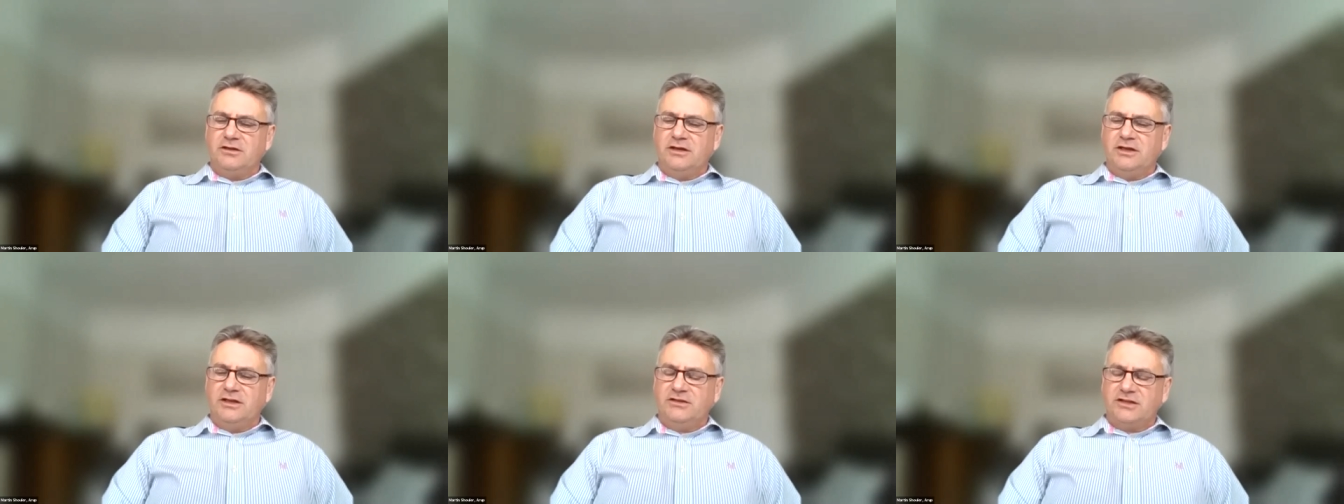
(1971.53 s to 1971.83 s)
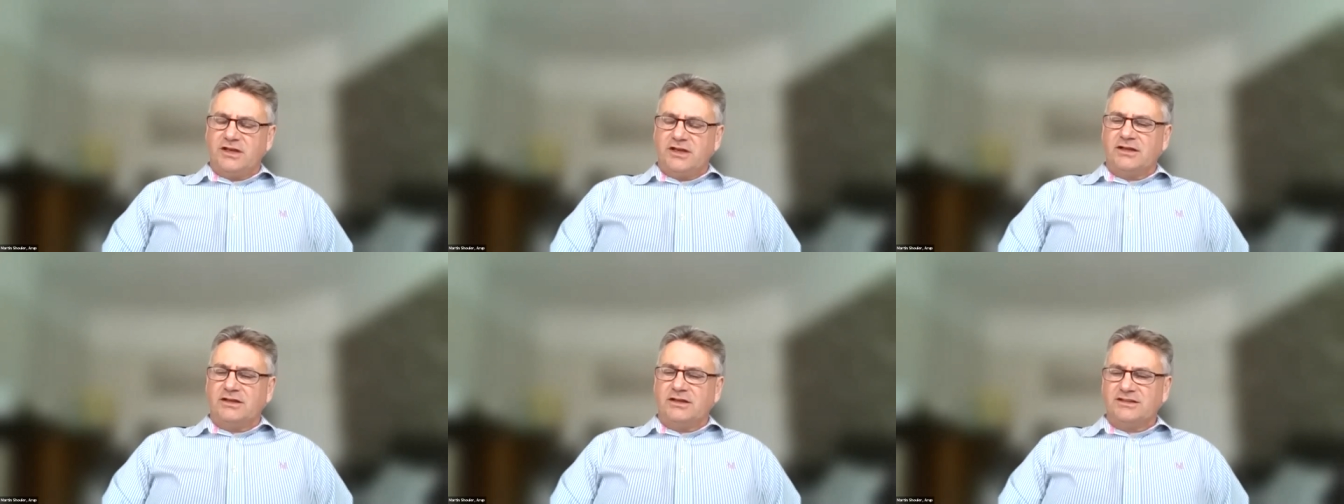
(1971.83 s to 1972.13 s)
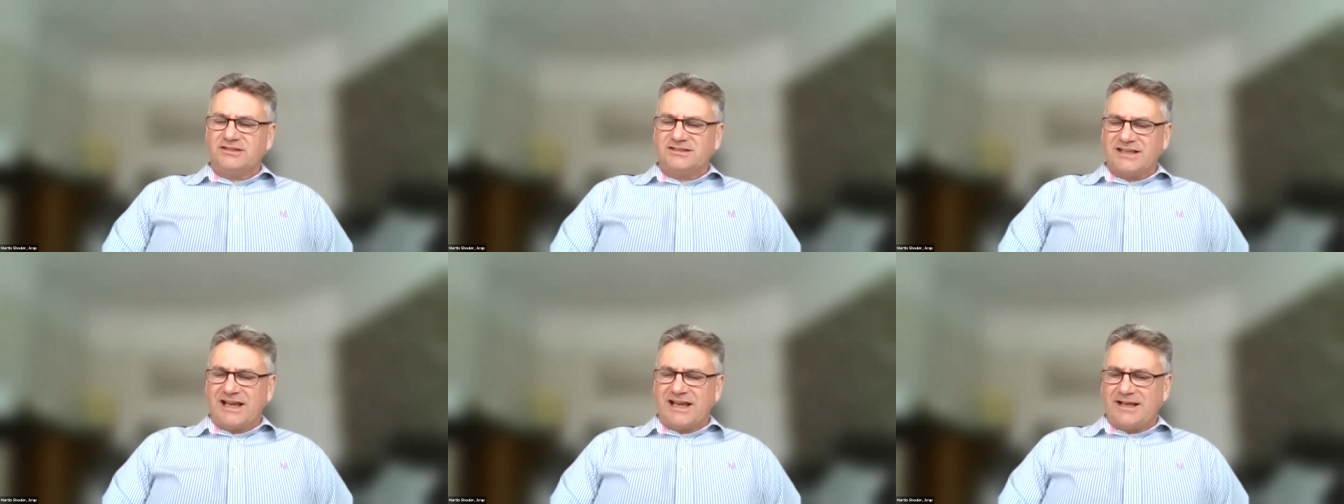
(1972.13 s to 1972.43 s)
you need to
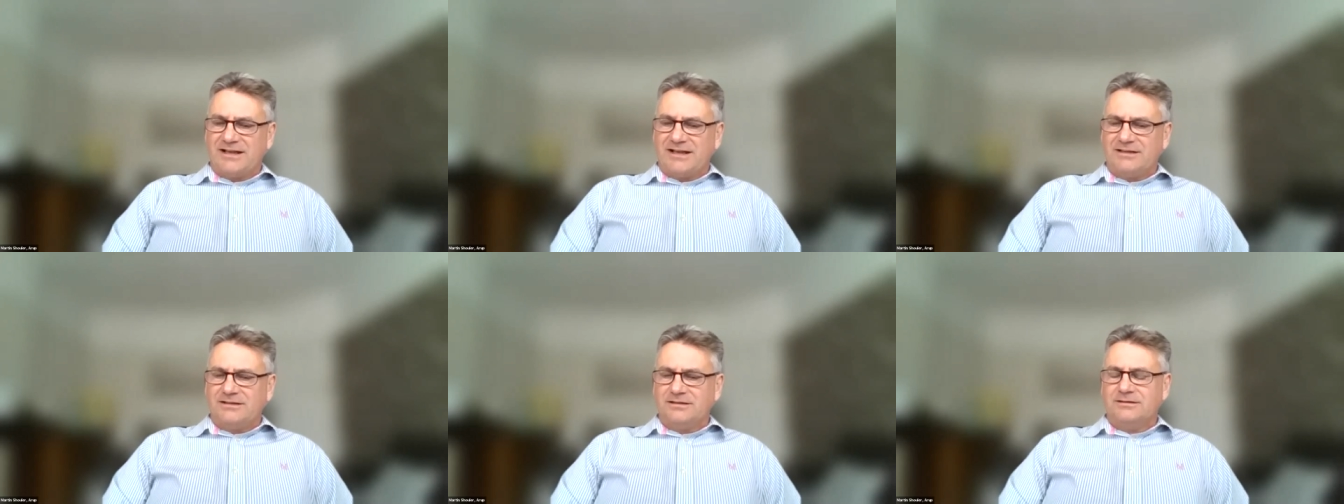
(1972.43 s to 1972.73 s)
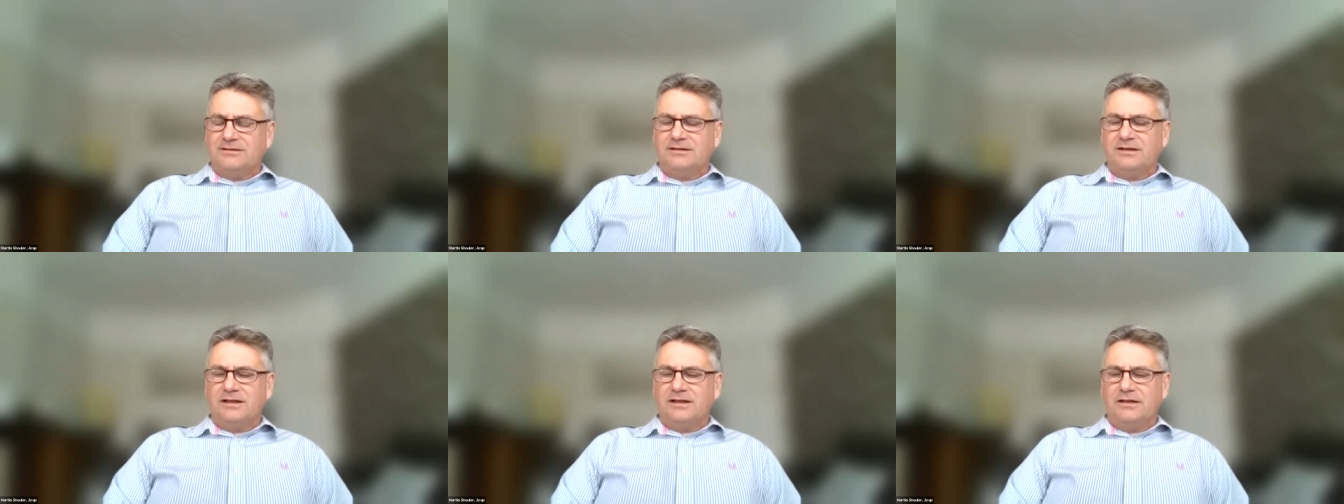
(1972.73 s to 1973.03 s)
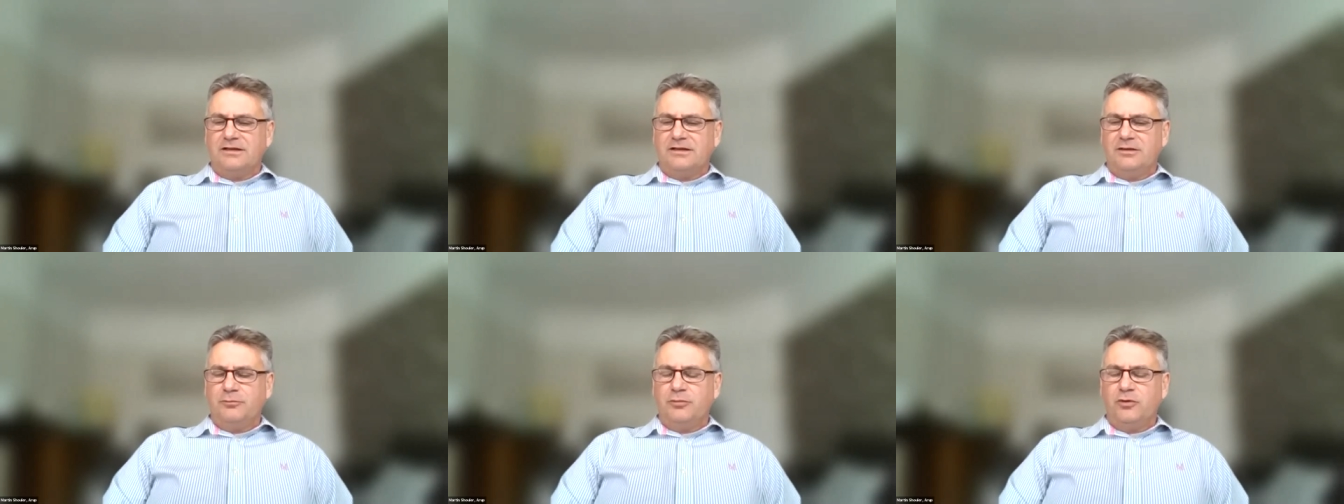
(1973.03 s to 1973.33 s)
understand, and,
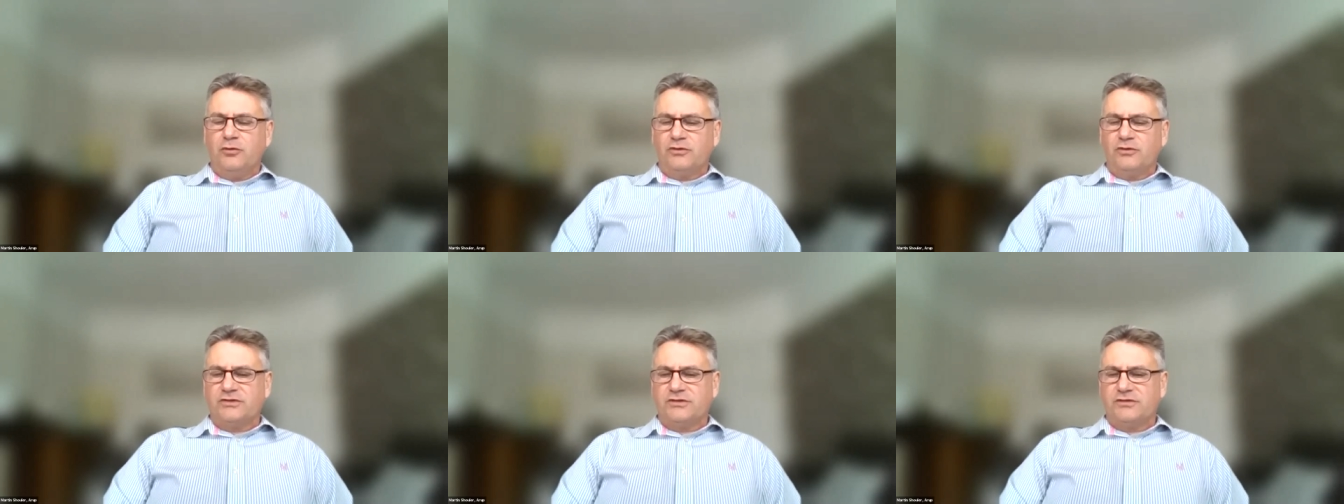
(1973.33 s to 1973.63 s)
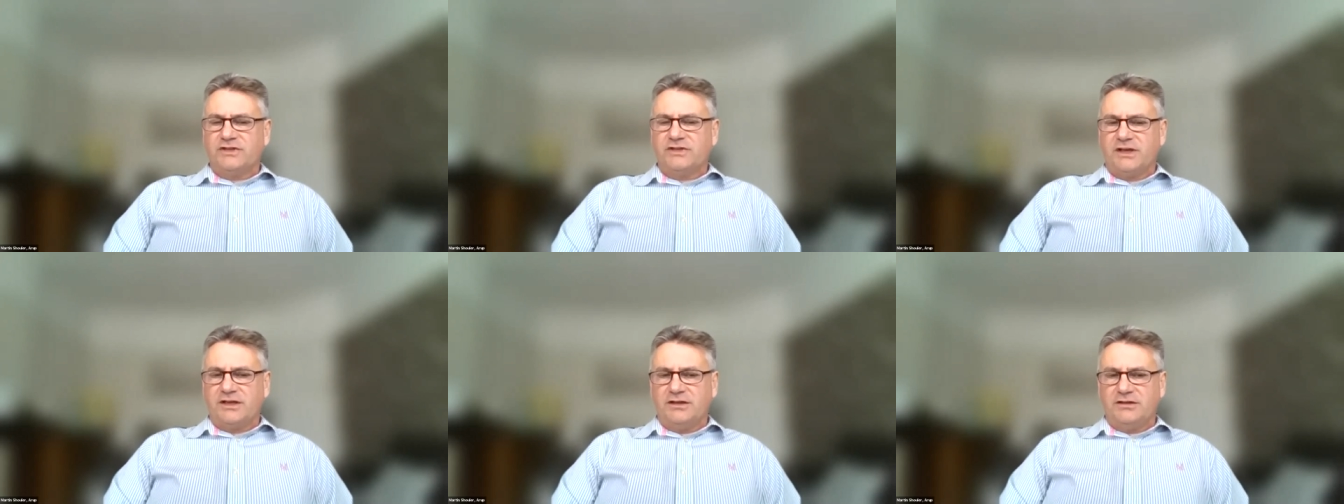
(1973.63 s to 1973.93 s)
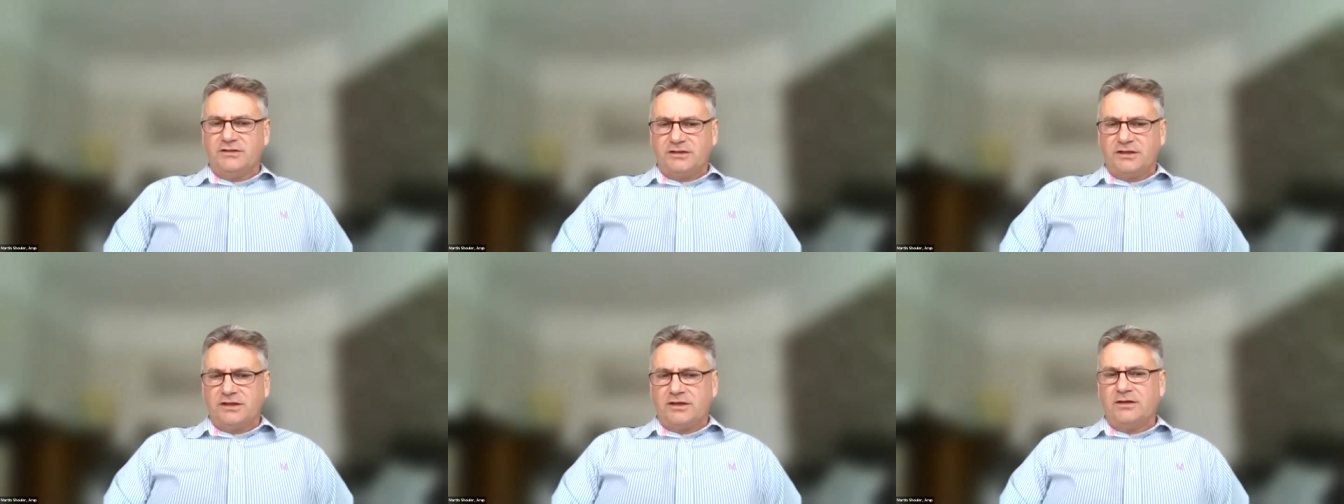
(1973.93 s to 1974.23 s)
and the importance of
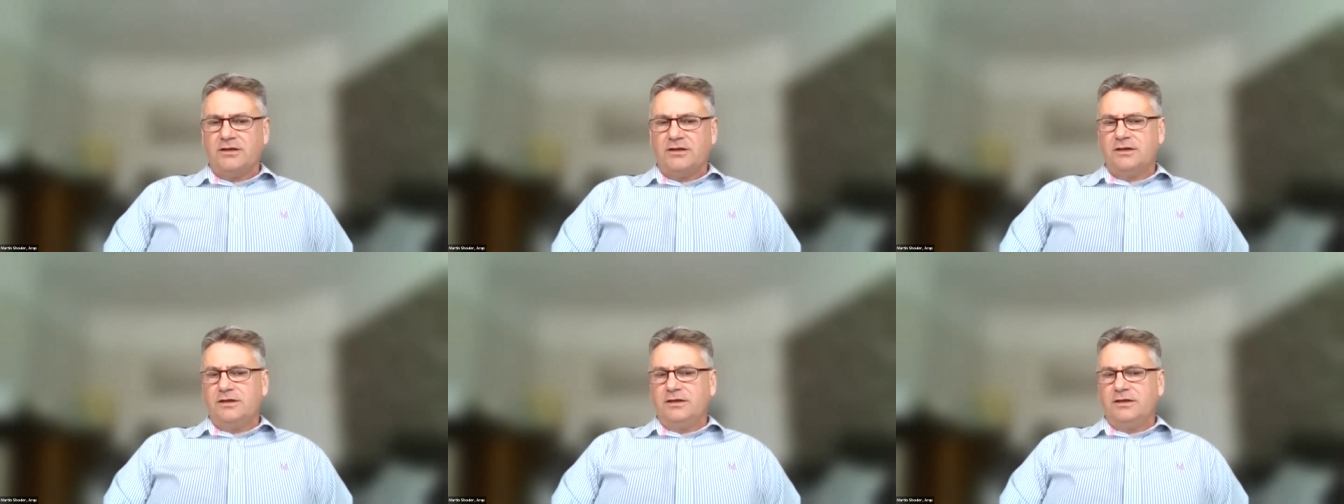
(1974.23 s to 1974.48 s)
data,